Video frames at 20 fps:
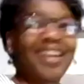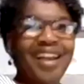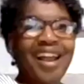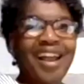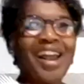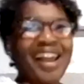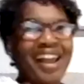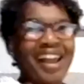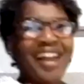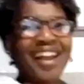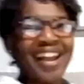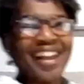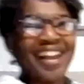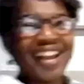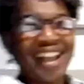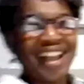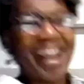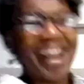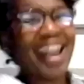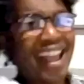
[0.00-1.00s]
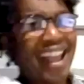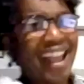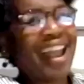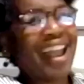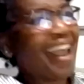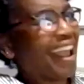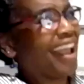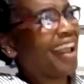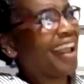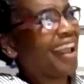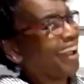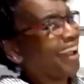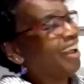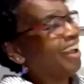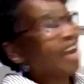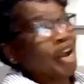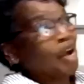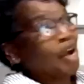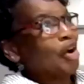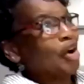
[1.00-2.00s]
Yeah, it happens,
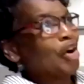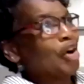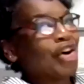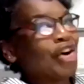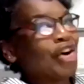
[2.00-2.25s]
but